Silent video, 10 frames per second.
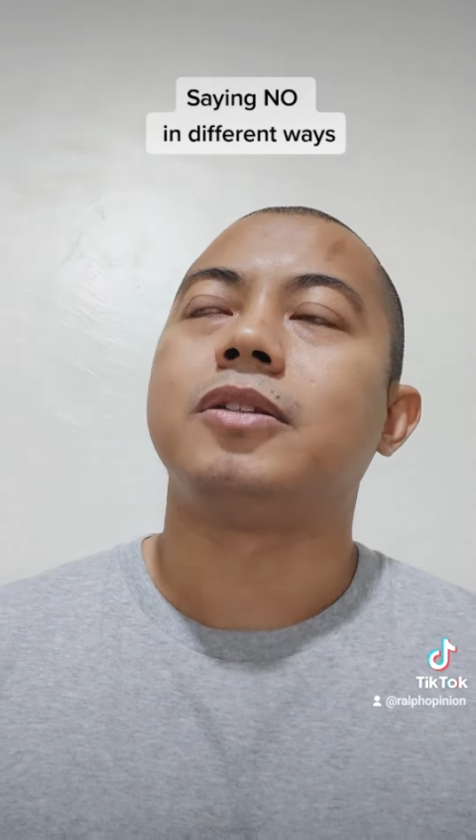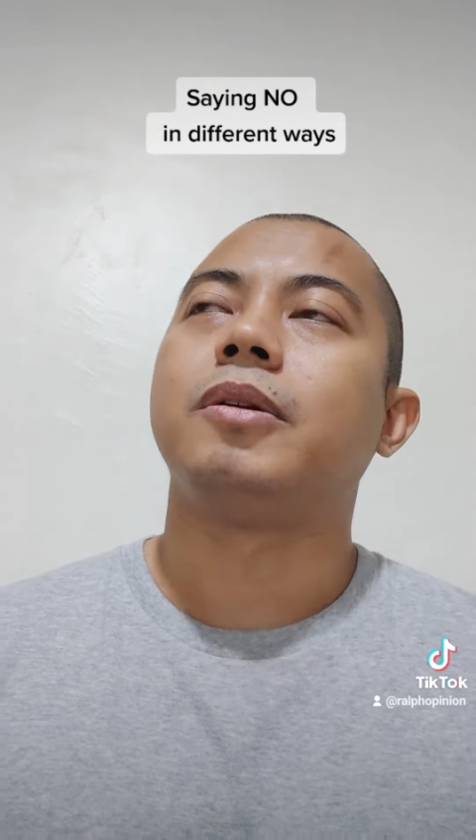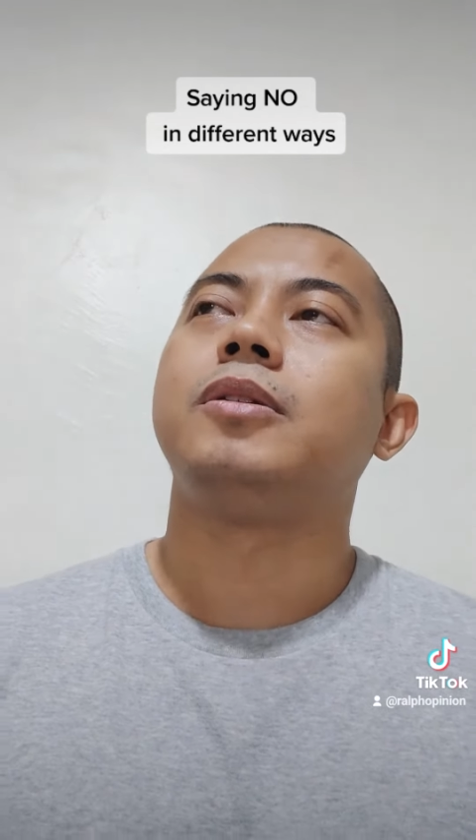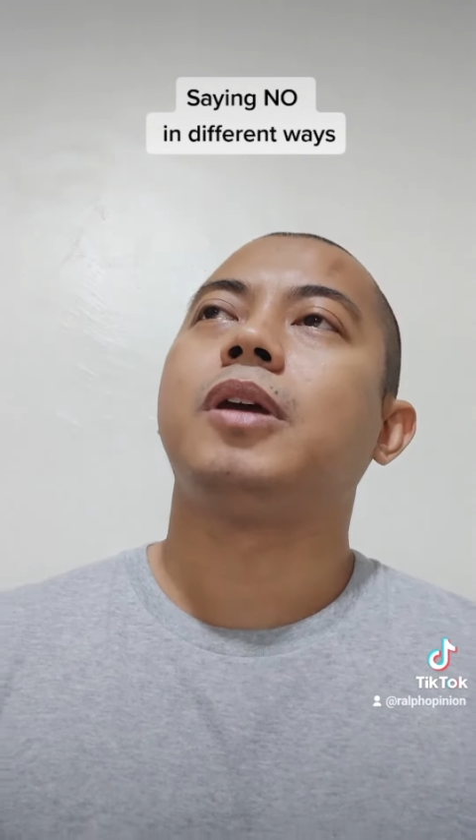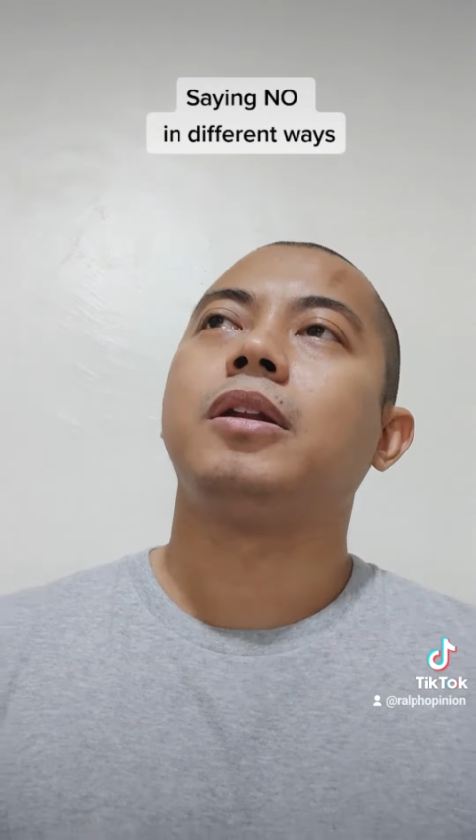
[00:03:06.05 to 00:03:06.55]

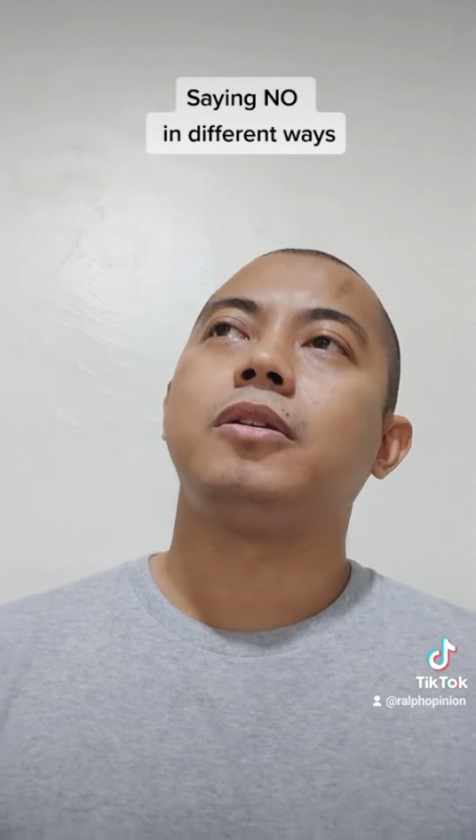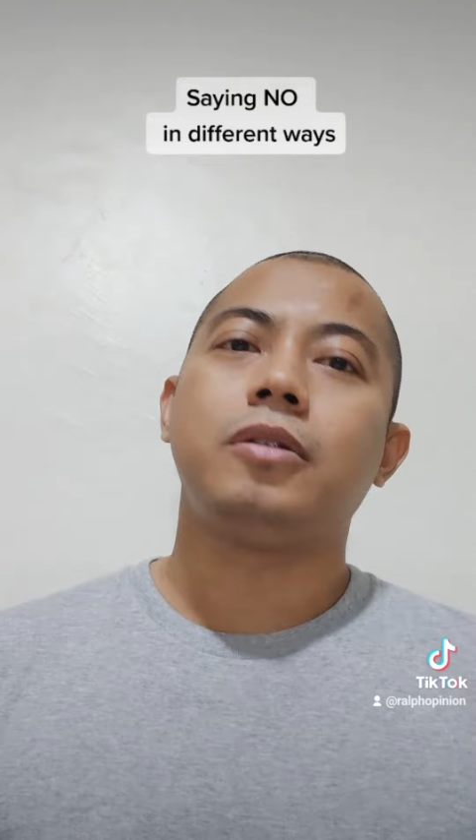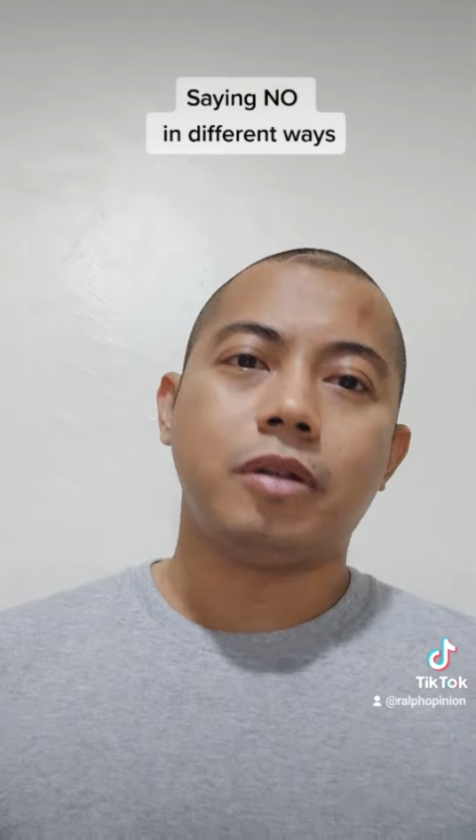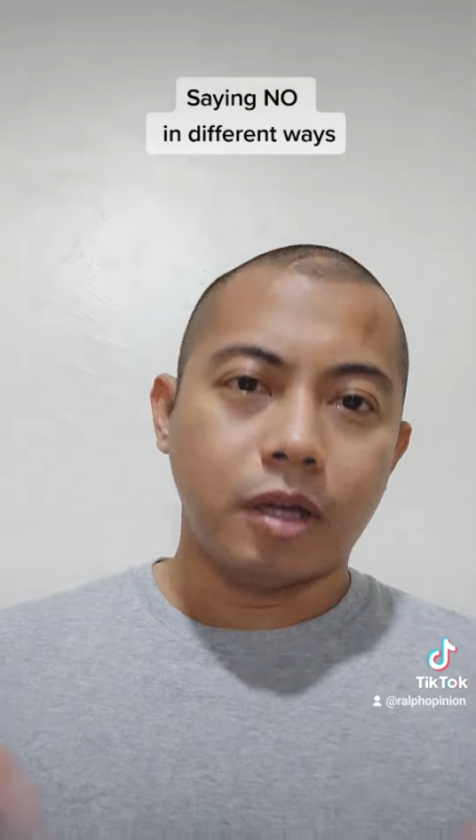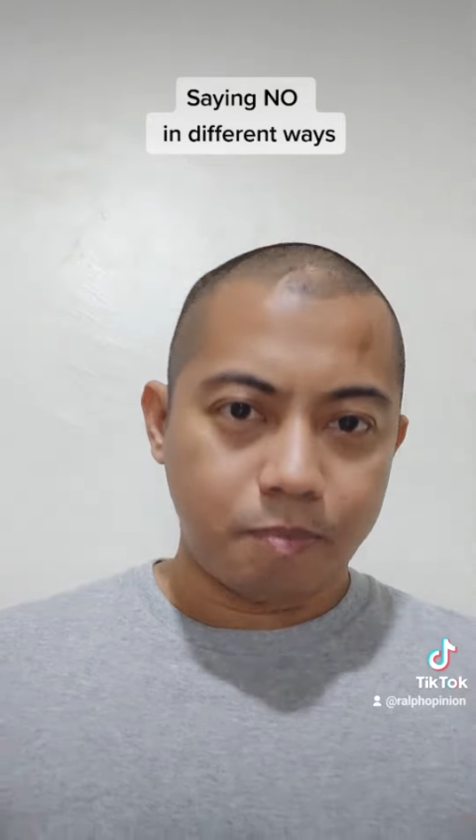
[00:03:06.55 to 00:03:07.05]
So
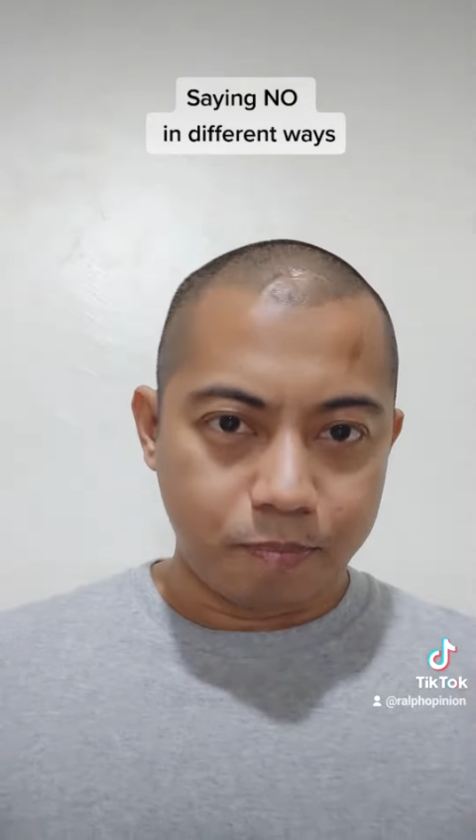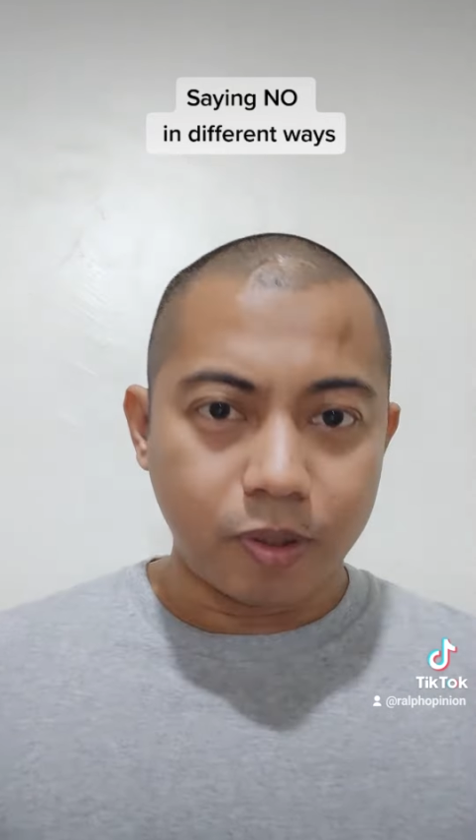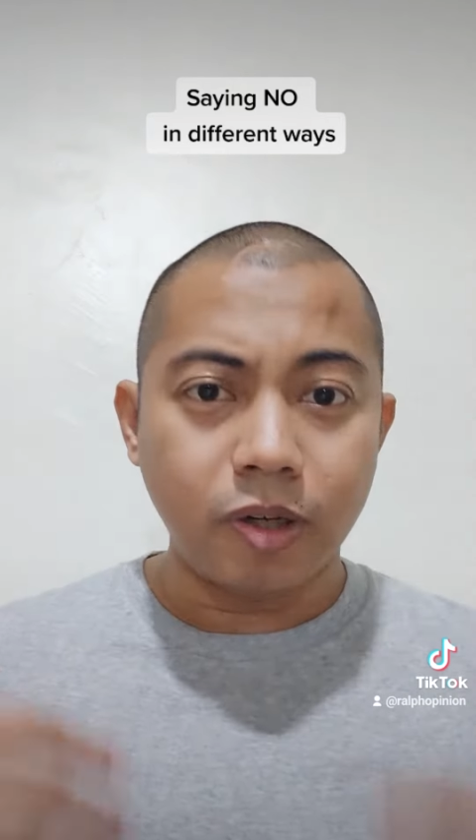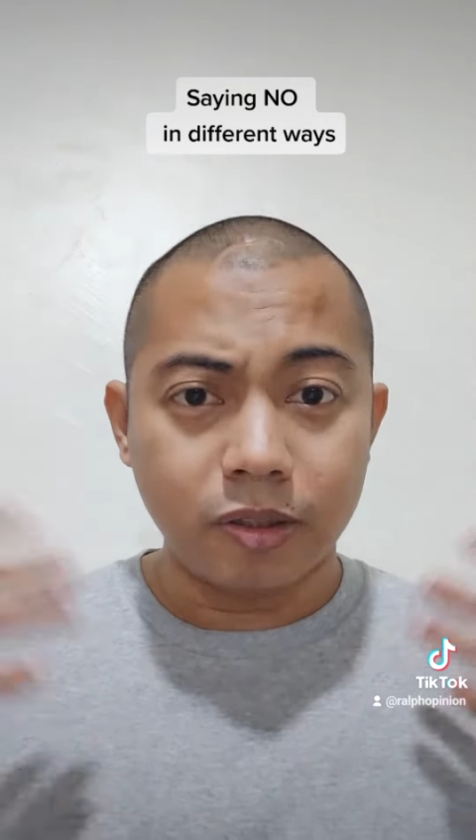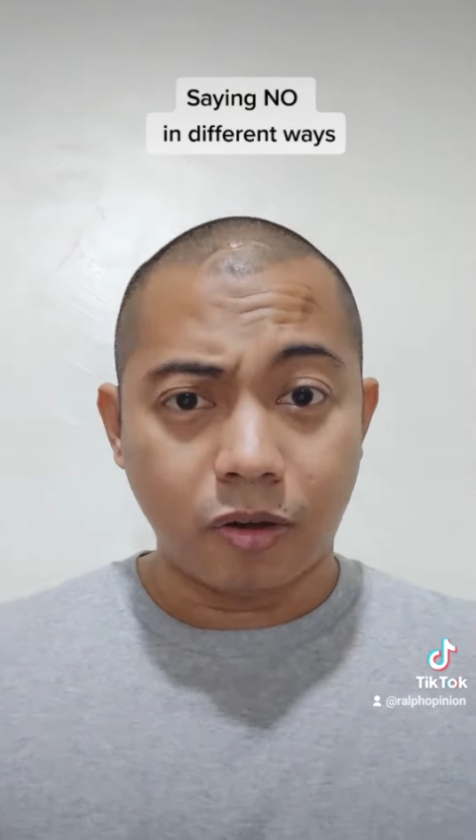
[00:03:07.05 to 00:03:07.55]
I
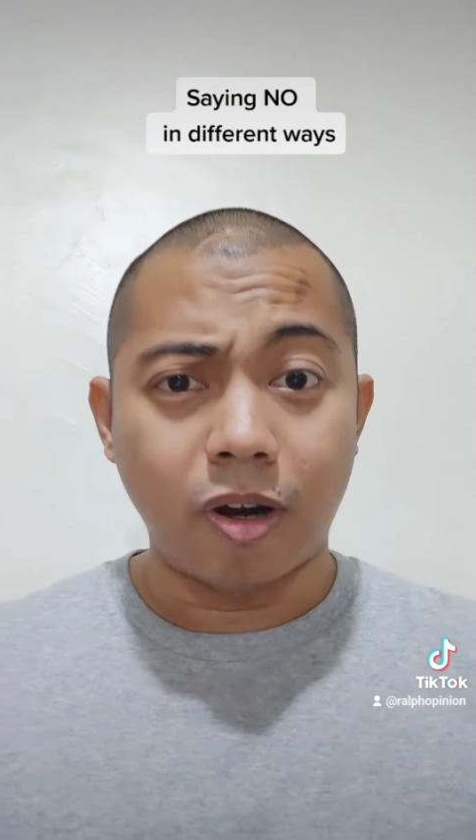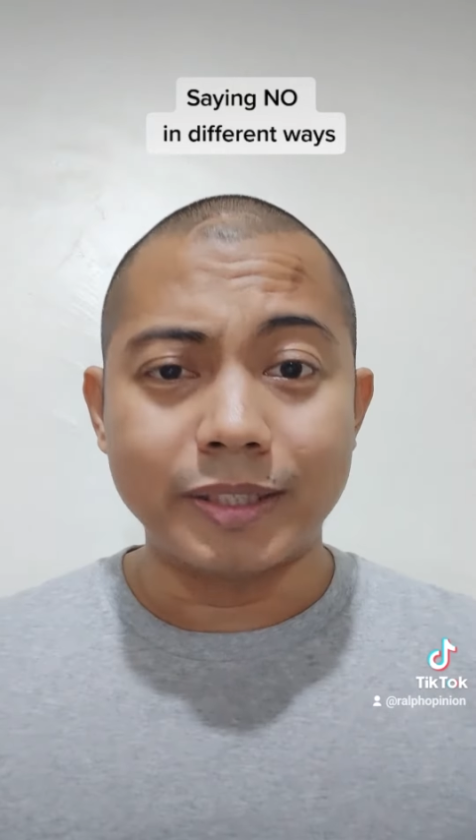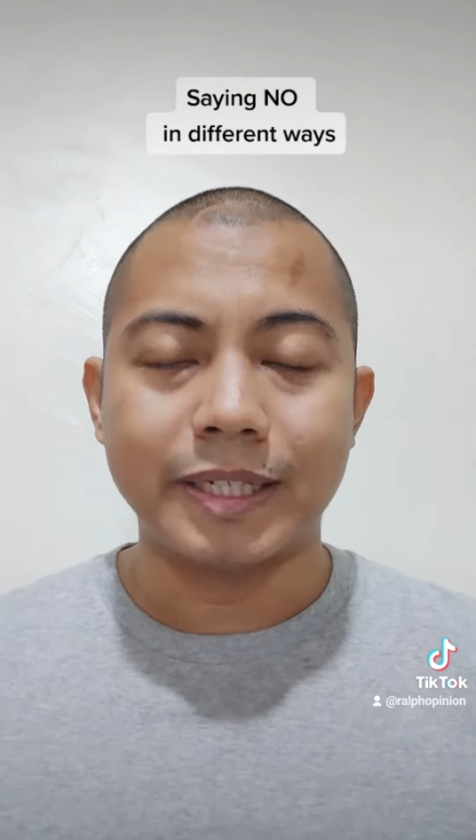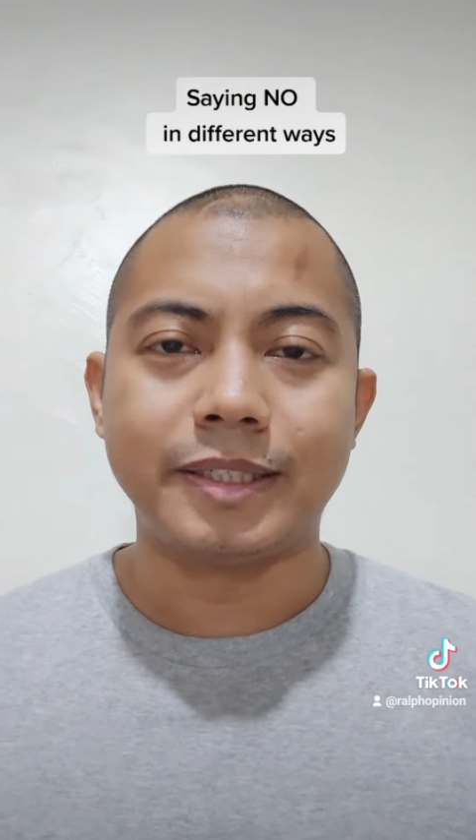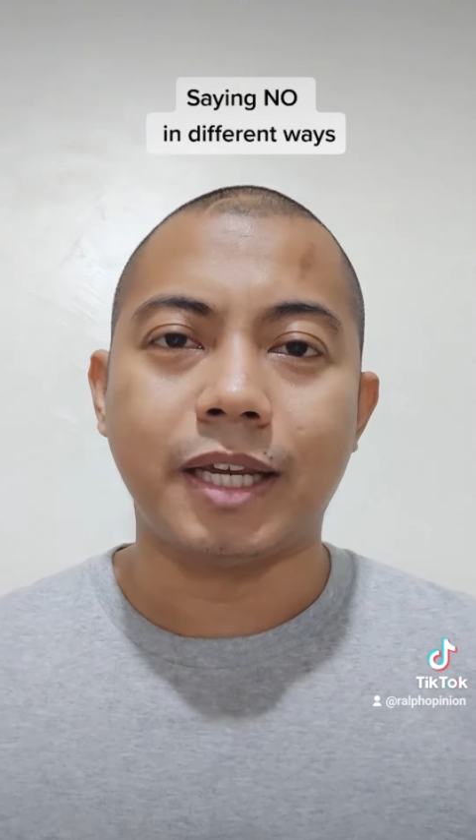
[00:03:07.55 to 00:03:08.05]
put her into
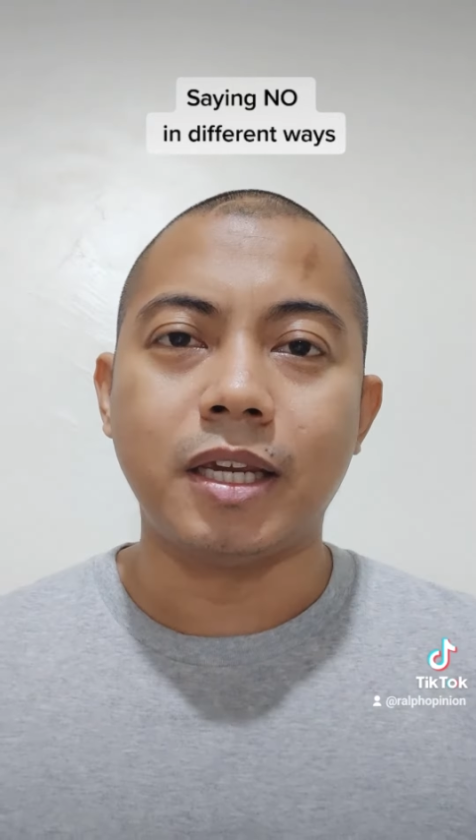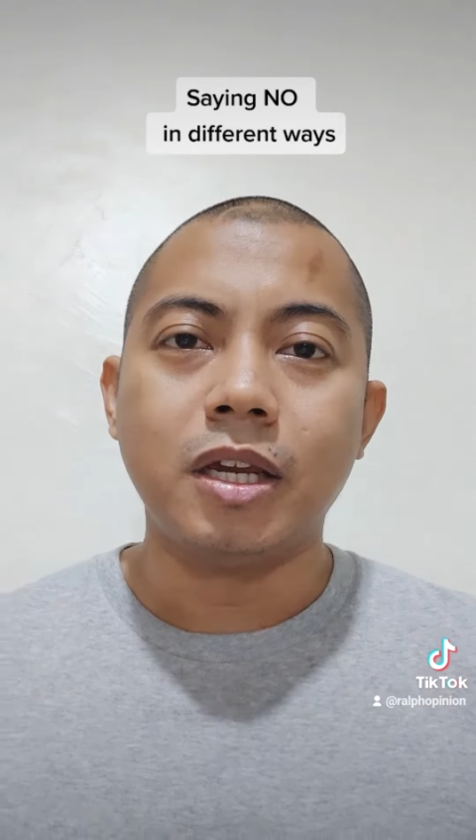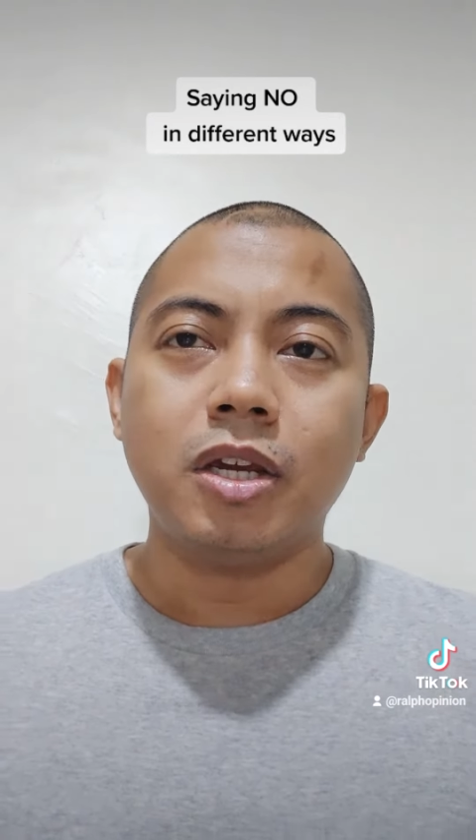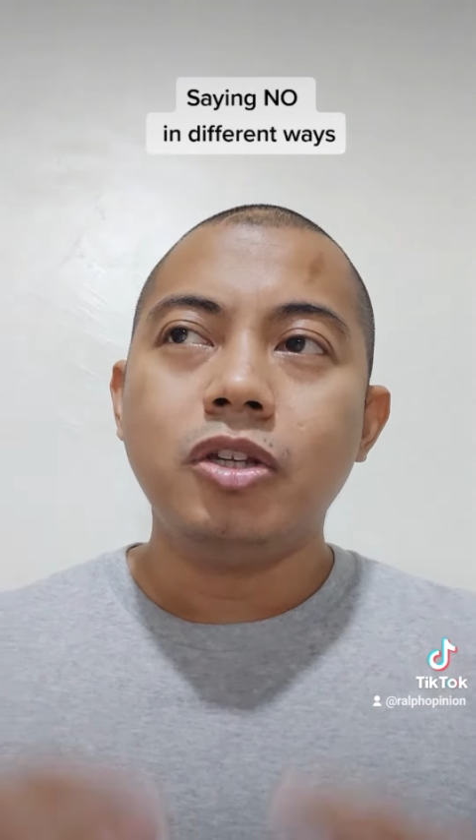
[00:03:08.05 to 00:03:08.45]
context and say,